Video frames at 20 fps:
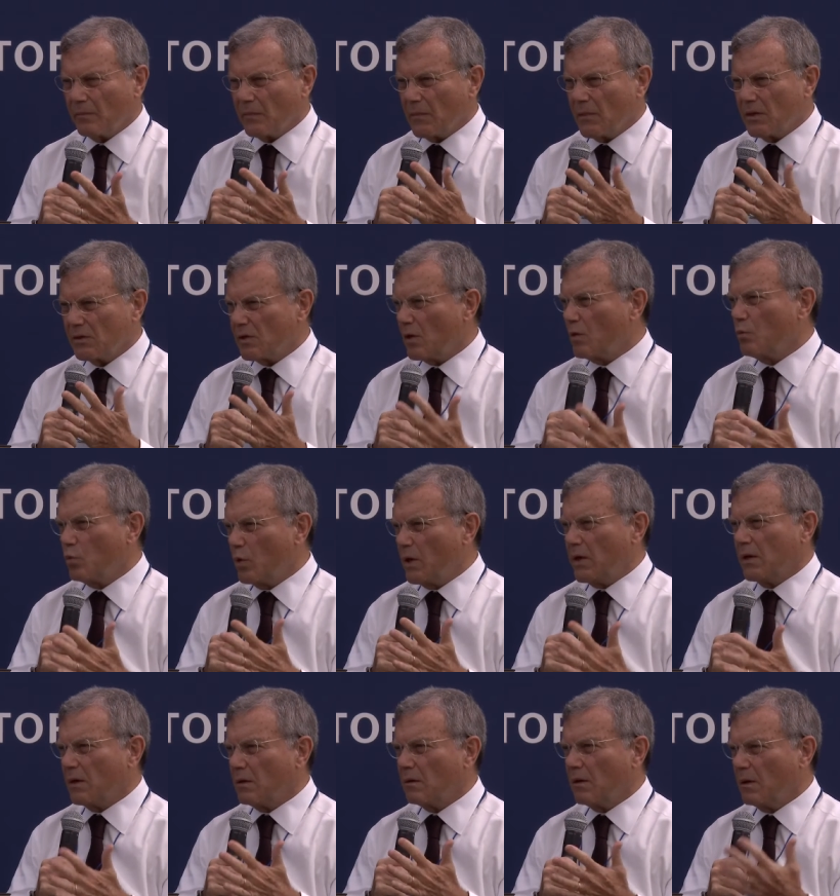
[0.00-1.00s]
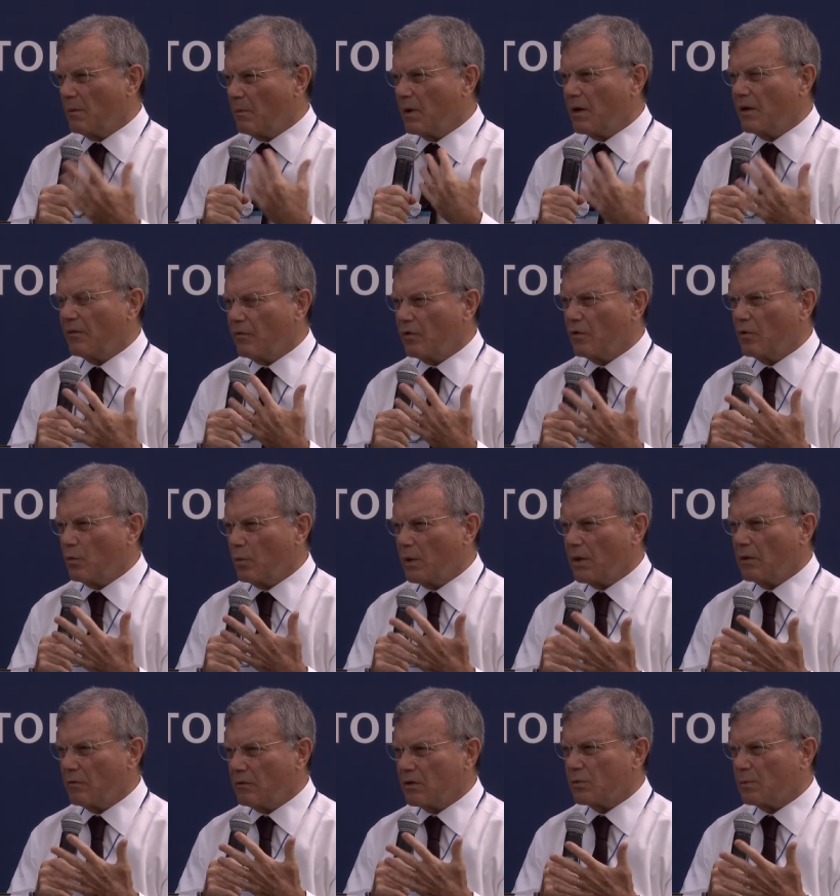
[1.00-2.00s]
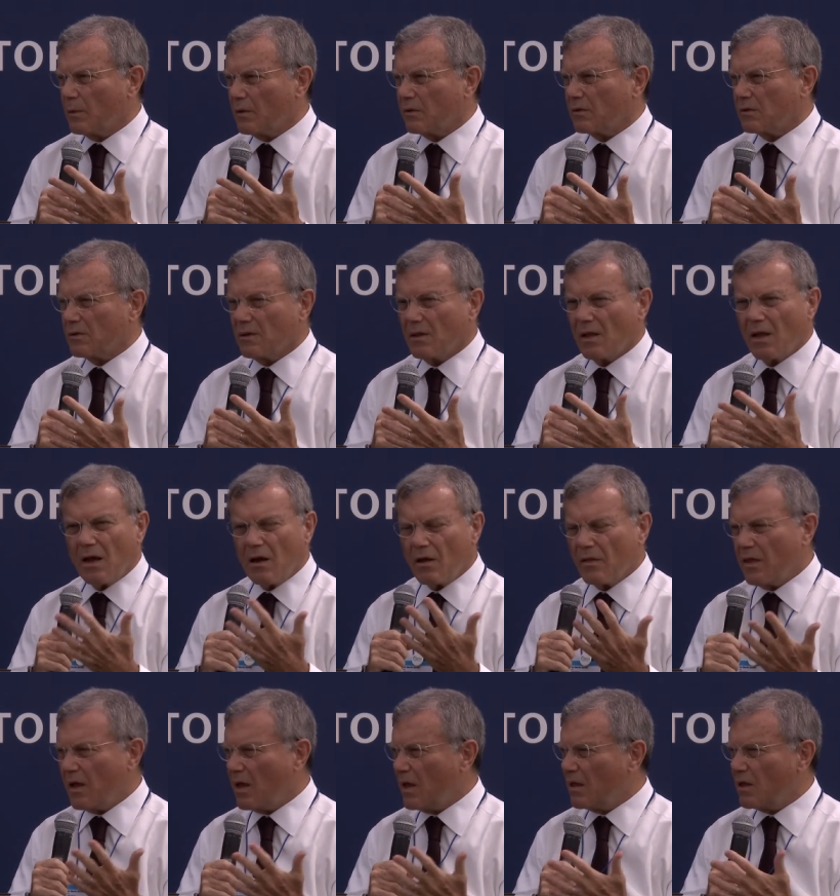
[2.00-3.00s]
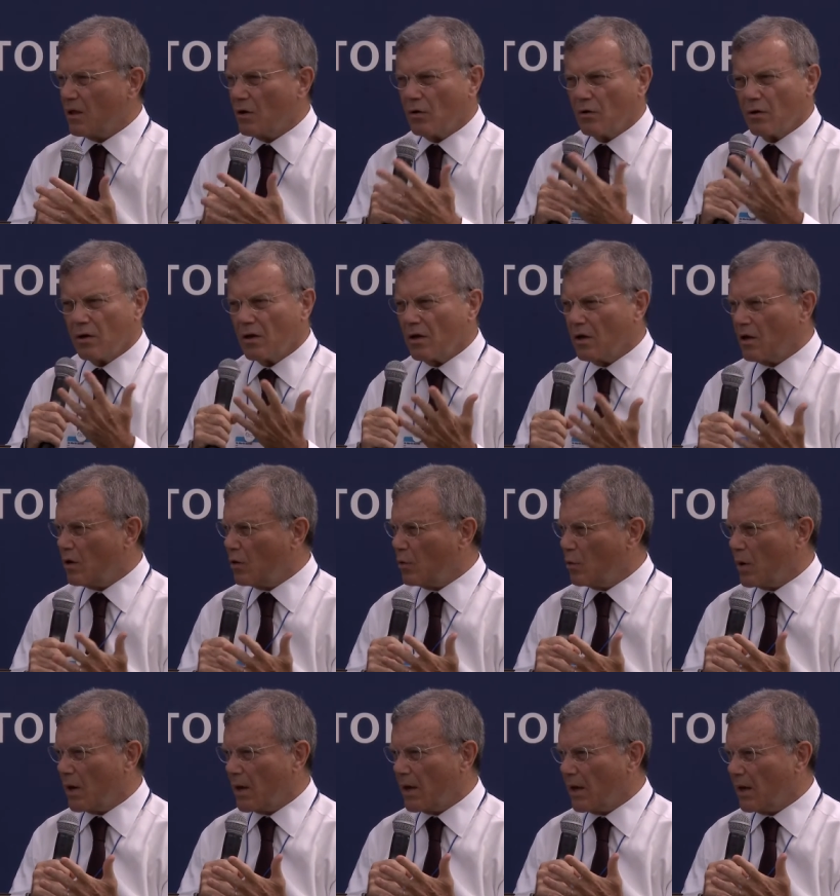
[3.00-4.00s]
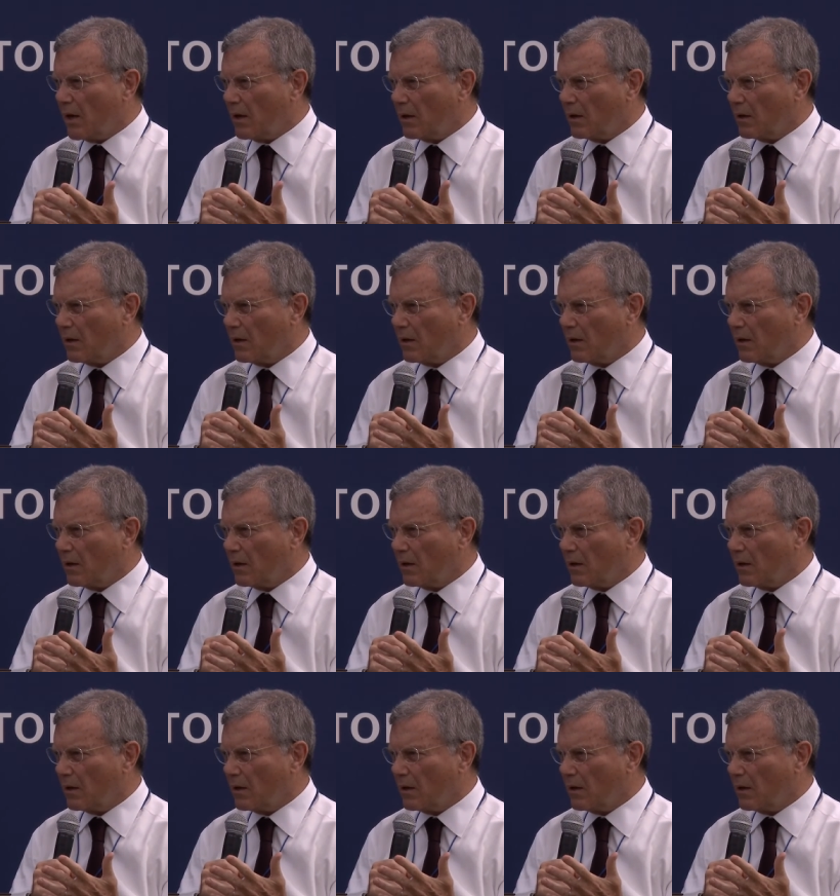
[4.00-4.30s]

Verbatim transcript: is a weak, in my view, a weak response. They are there, they're not going to go away.